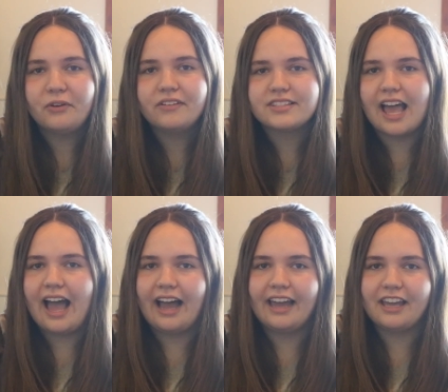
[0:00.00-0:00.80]
always
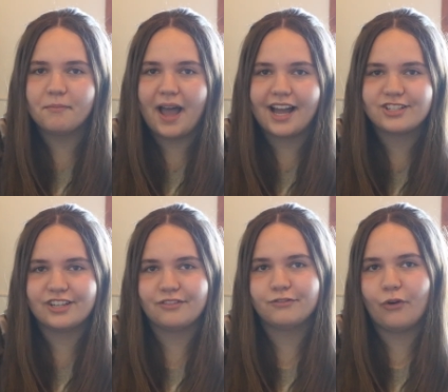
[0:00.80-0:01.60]
had a
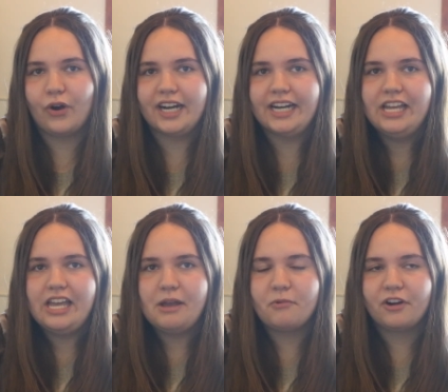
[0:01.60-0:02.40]
passion for
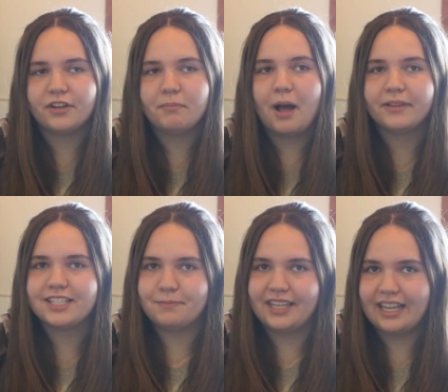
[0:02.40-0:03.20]
more of a public
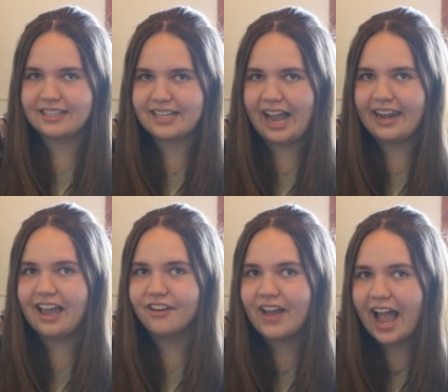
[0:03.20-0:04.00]
speaking side
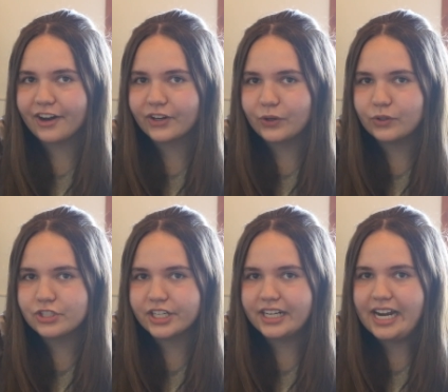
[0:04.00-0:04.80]
of
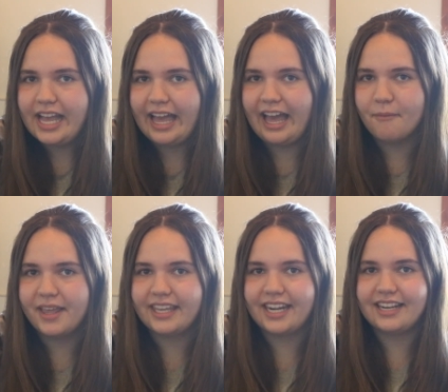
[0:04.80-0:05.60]
agriculture um,
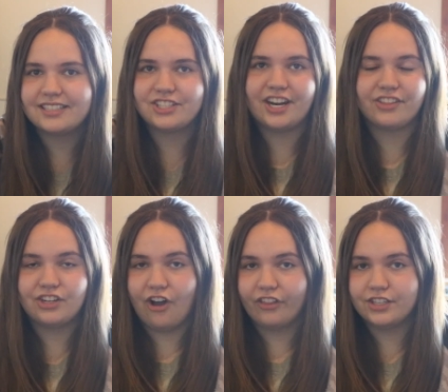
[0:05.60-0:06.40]
and getting to share the
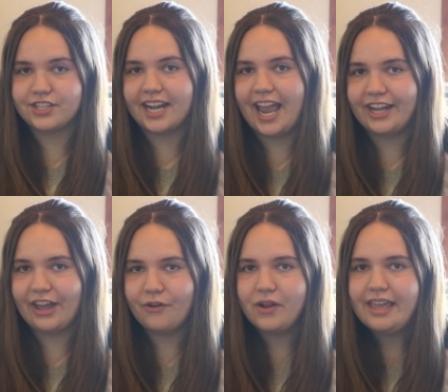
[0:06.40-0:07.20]
knowledge that I
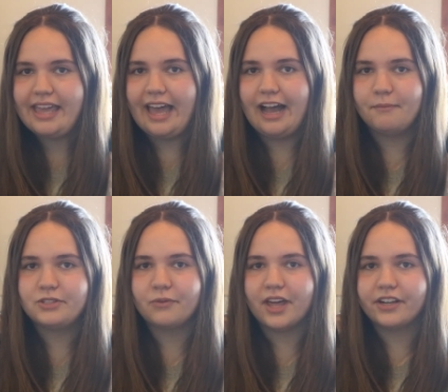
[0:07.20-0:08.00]
know. Um,
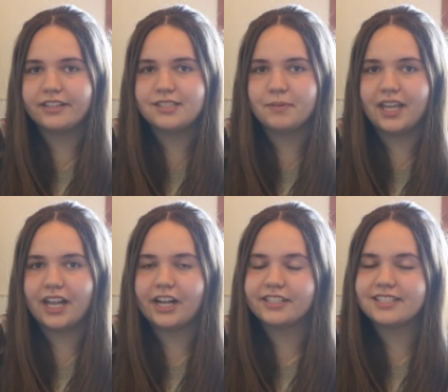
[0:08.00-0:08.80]
so whether it's
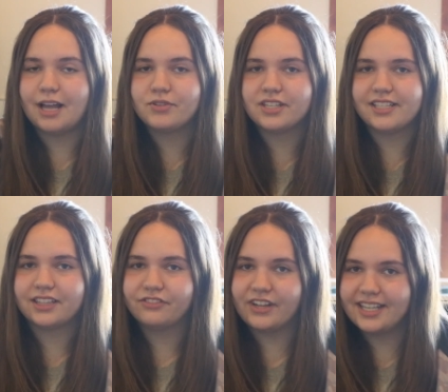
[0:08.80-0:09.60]
being a receptionist
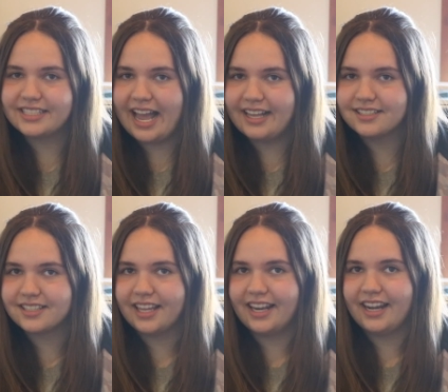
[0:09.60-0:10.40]
at the front
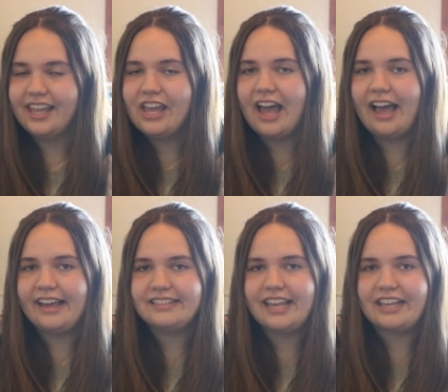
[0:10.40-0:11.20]
desk and
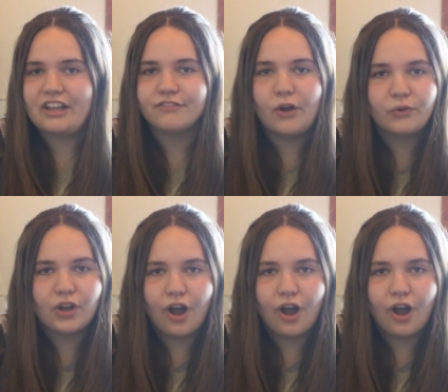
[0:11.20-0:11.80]
uh, taking phone